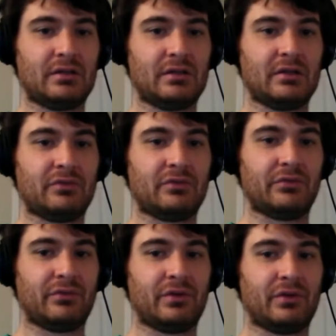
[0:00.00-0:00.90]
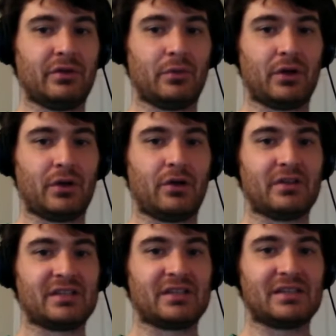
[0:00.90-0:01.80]
If there weren't all
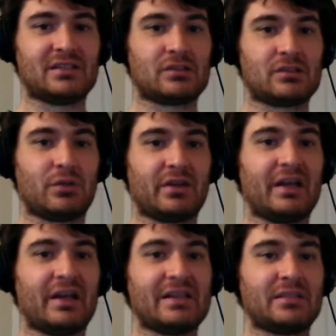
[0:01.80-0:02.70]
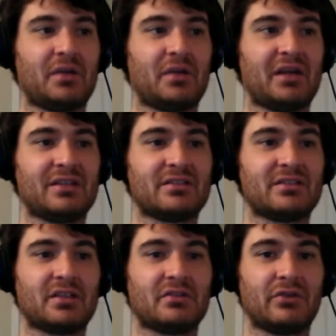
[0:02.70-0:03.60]
these aces, one of the guys I'd probably
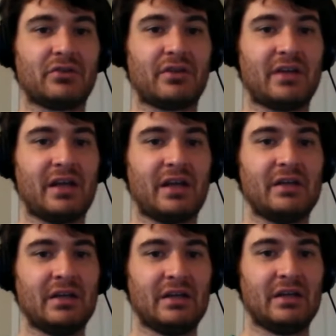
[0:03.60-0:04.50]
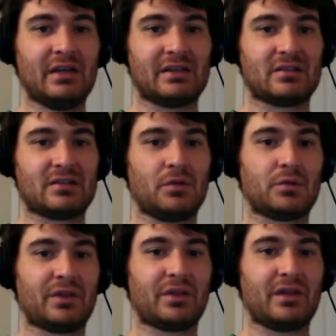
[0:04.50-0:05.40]
consider for the day as someone
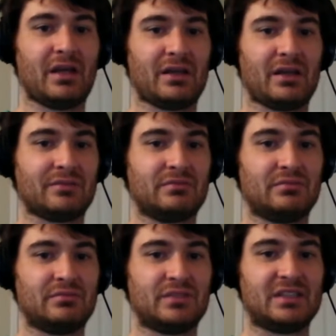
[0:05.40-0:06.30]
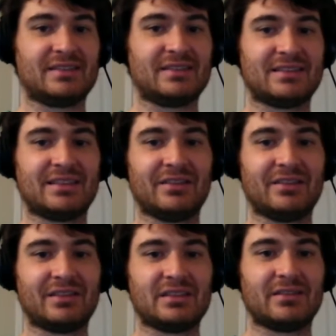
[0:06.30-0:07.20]
with a decent
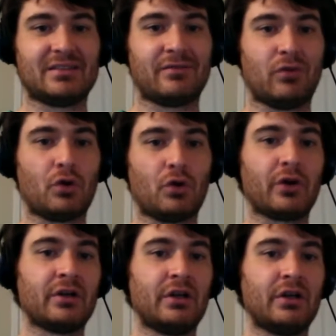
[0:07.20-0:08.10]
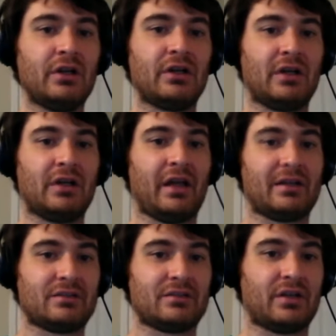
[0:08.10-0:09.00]
ceiling, decent floor.
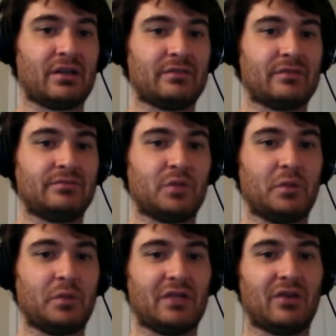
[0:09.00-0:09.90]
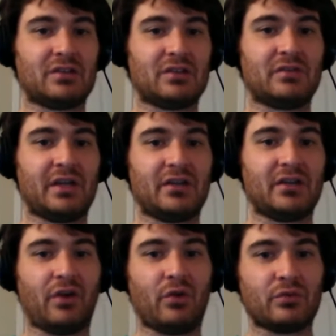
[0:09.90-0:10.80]
And being relatively
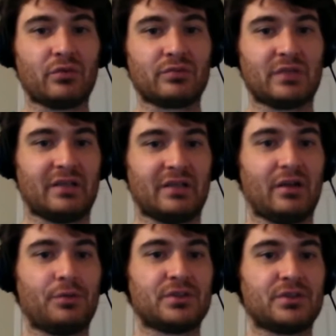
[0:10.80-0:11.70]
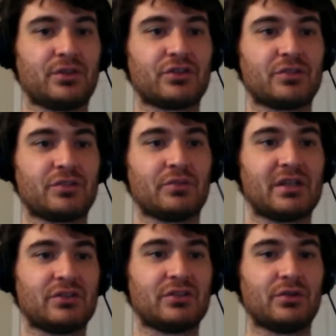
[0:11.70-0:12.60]
unknown can help his ownership
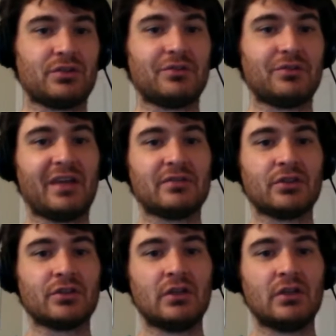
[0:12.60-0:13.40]
rate too in your favor.